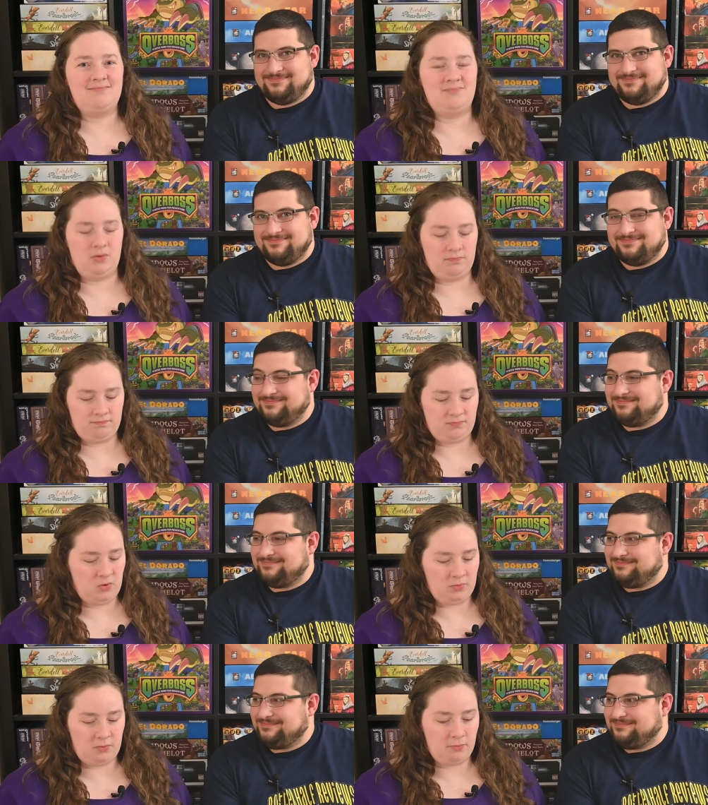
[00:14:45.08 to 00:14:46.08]
Speaker 1: Nope,
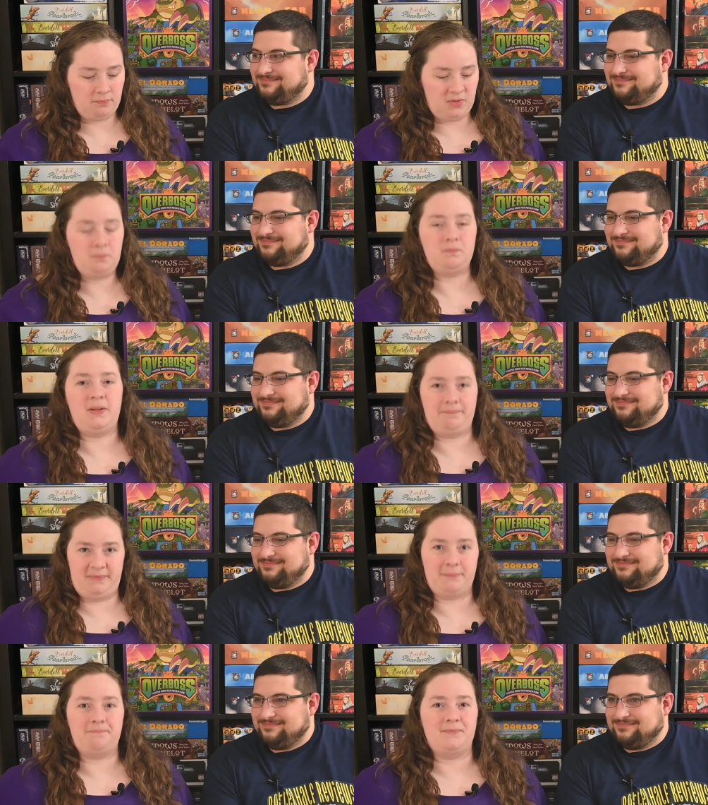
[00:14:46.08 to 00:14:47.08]
nope, nope, nope, nope, yep.
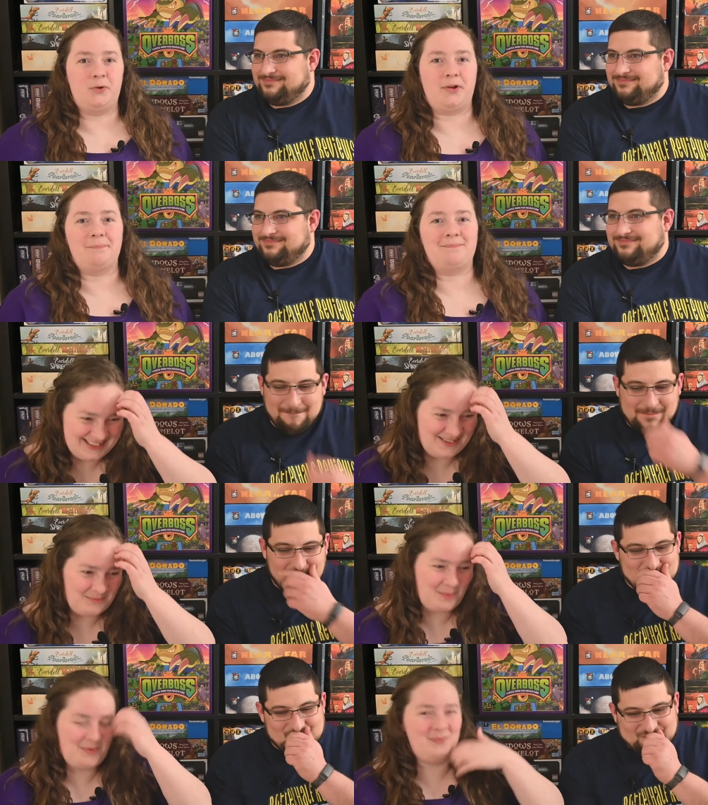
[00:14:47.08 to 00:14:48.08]
Nope,
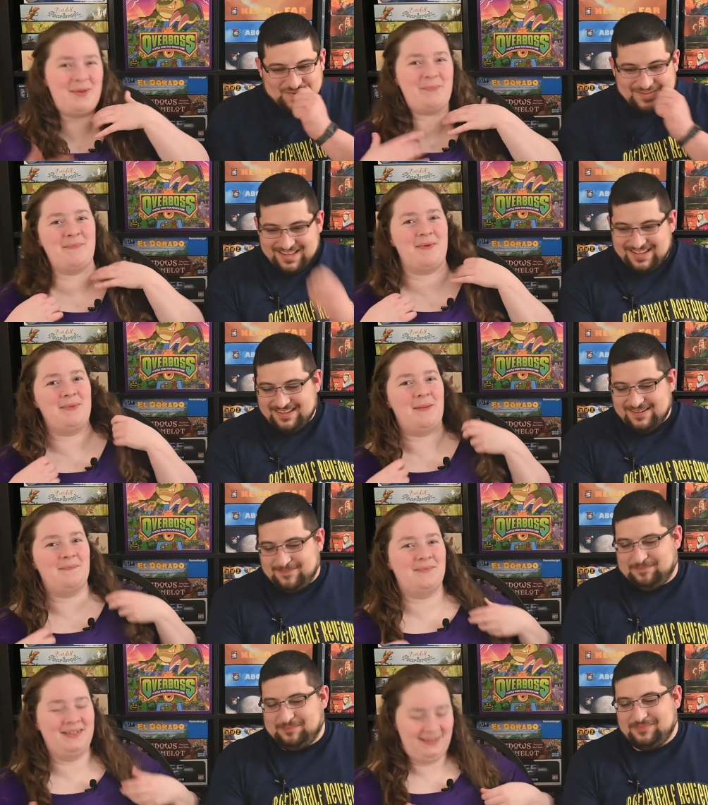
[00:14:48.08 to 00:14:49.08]
nope, nope. Yep.
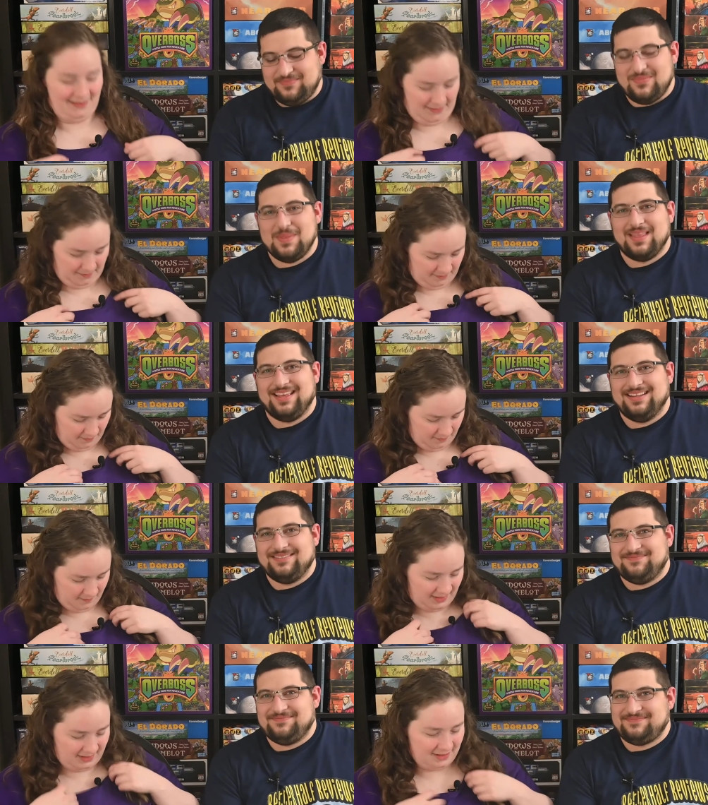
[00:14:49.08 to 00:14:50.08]

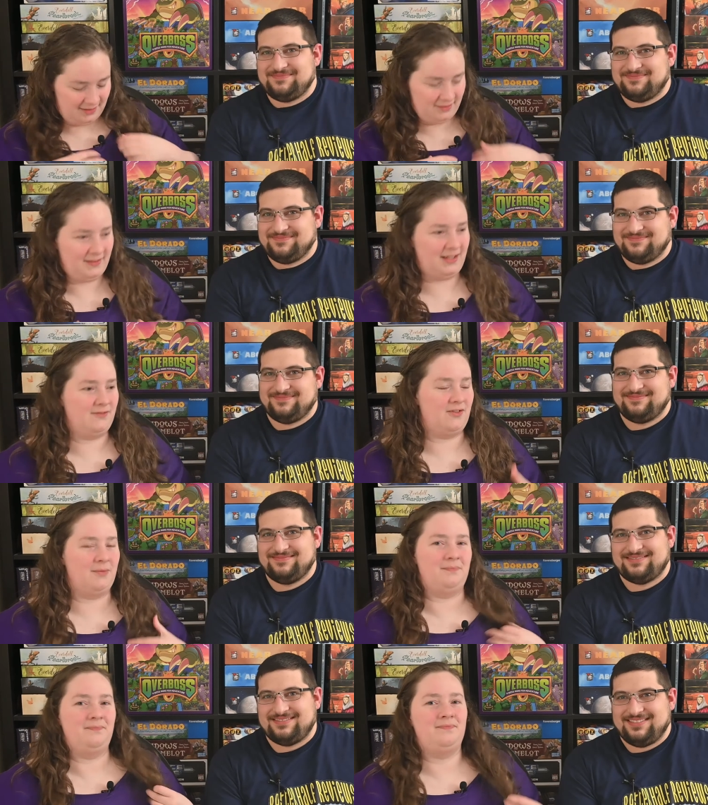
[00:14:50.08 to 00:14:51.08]
Like the little thing
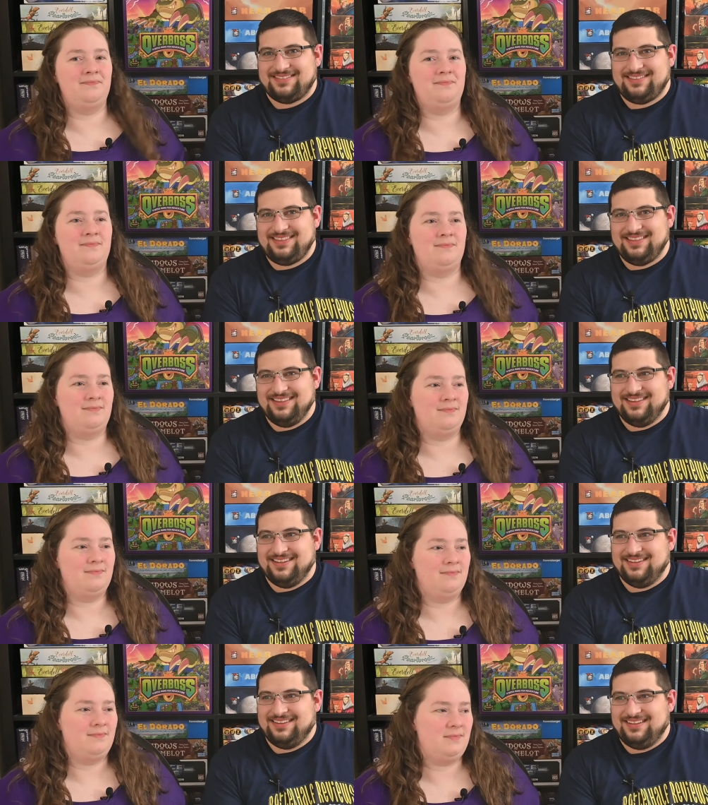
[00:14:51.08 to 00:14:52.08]
from
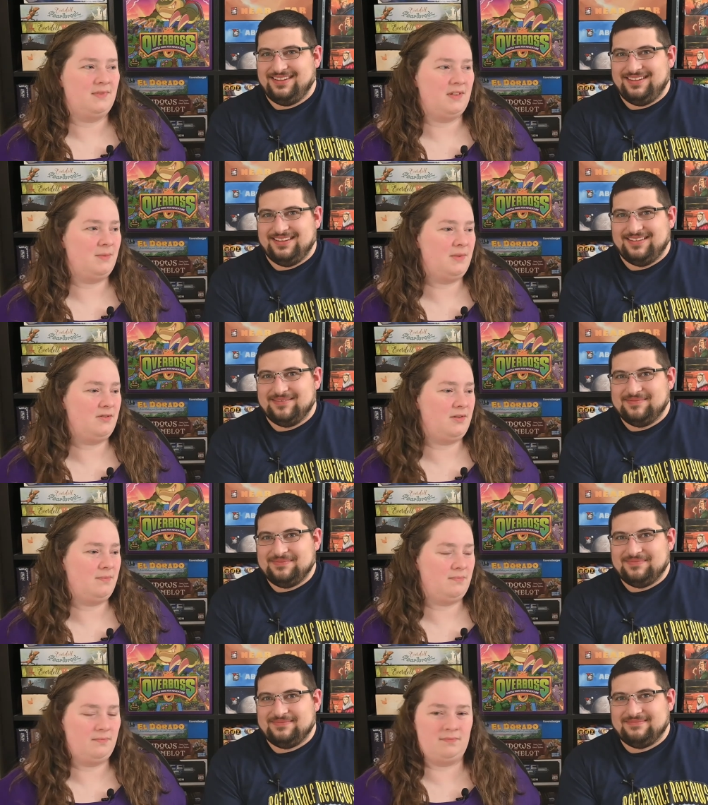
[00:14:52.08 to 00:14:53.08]
Sesame Street.
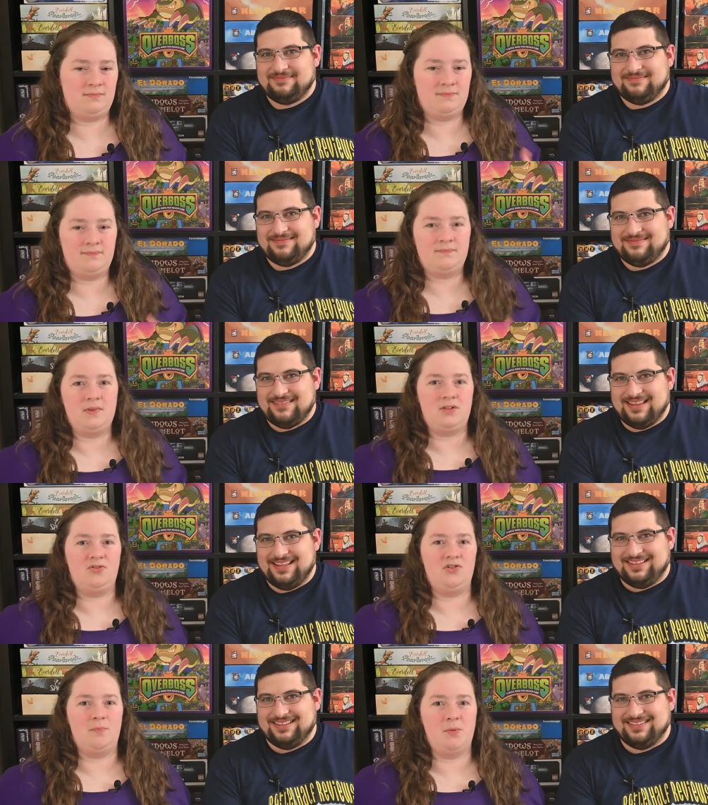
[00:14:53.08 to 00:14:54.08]

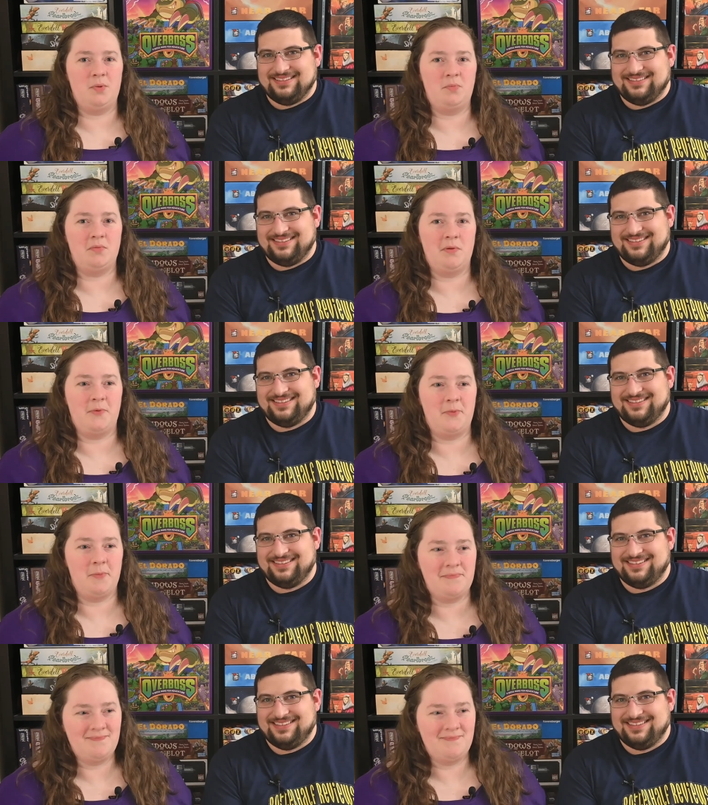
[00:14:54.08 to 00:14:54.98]
Yep.